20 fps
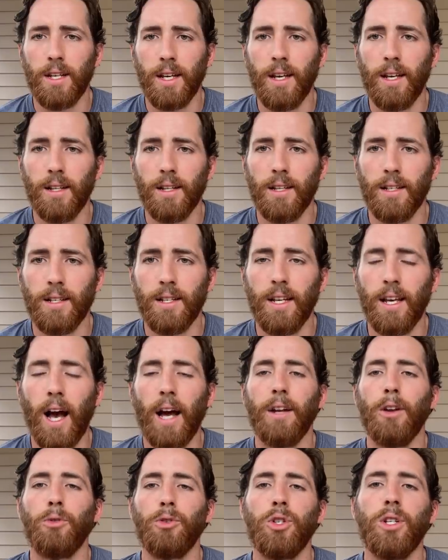to heal his knee.
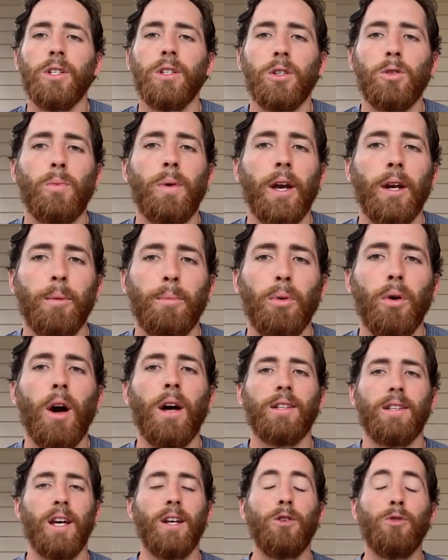I know Jesus paid a
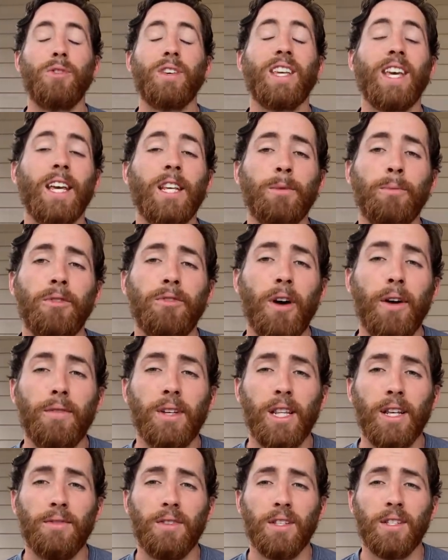price. I know the kingdom of
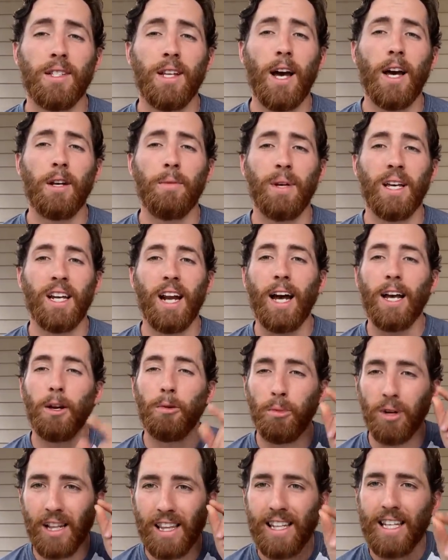heaven lives inside of me and I
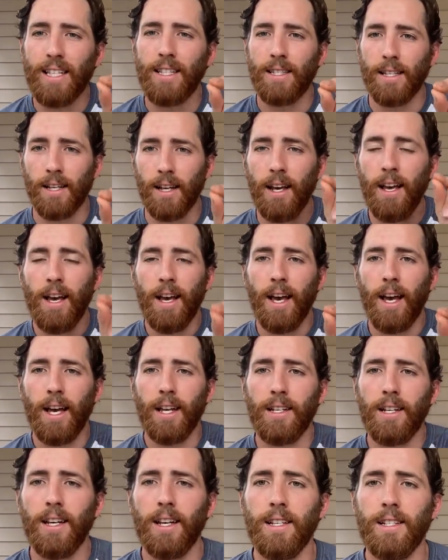can release it
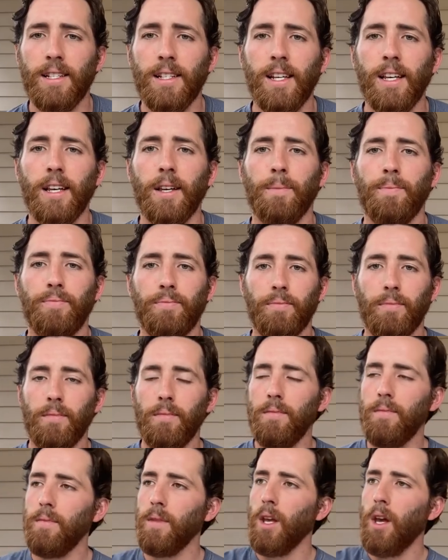into his knee.
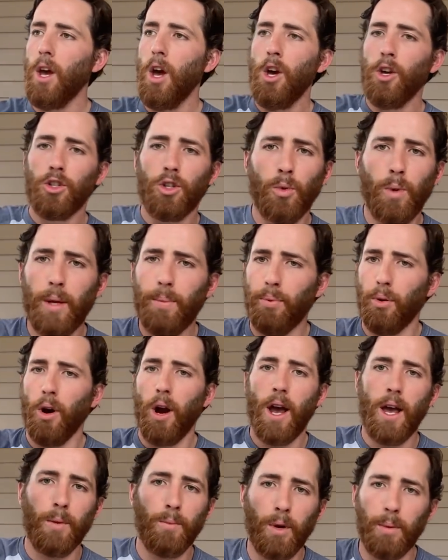So we
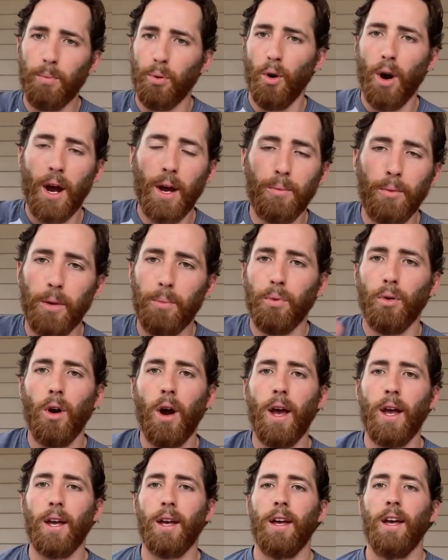pray and we pray and we
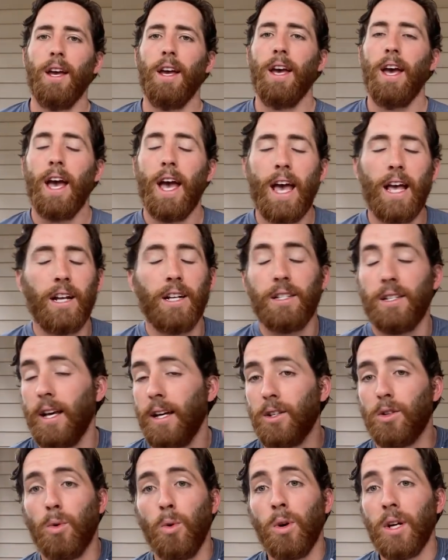pray. And it's
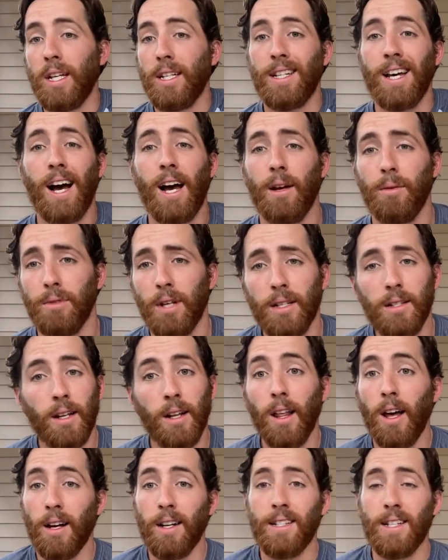like 20 times. That's a
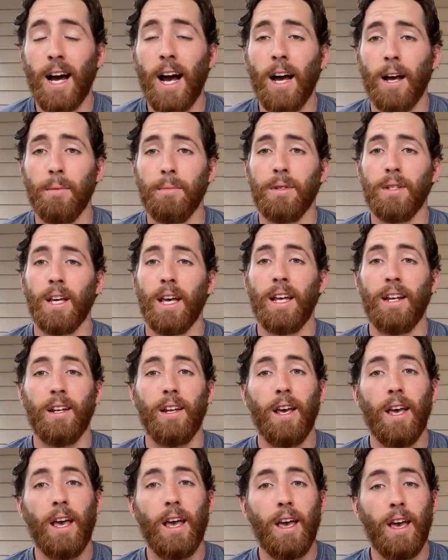lot of times. And
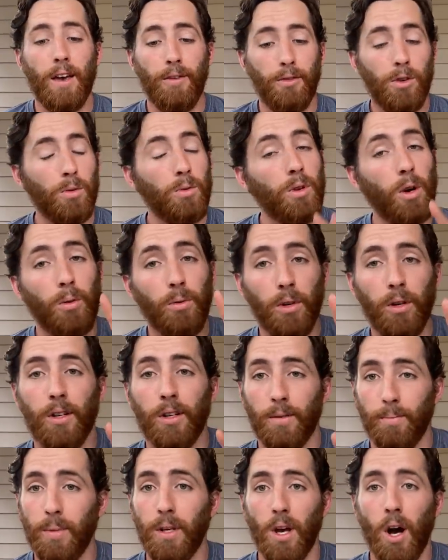if you don't,
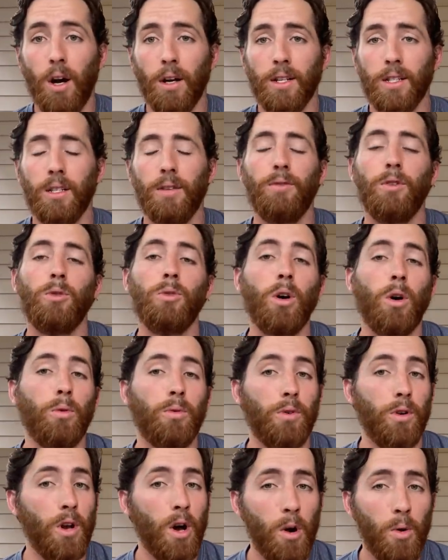be honest, if you
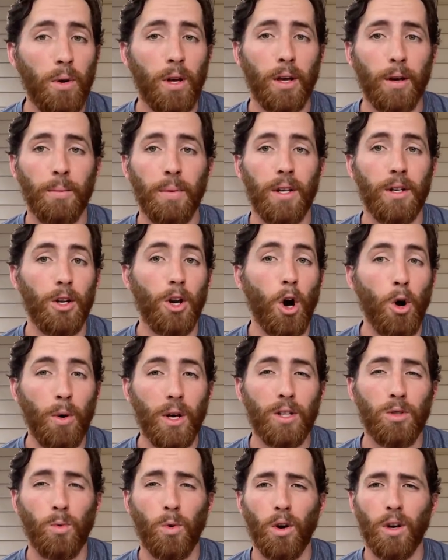don't know him and know
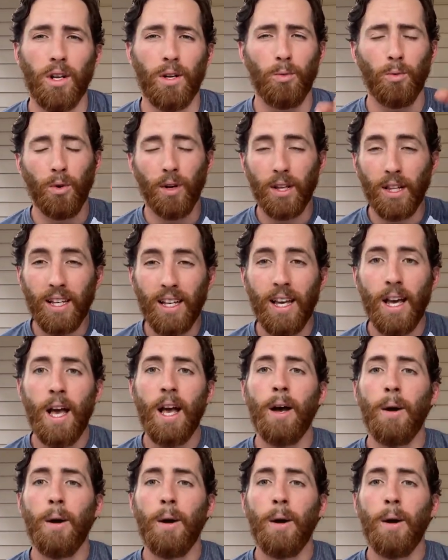his word and really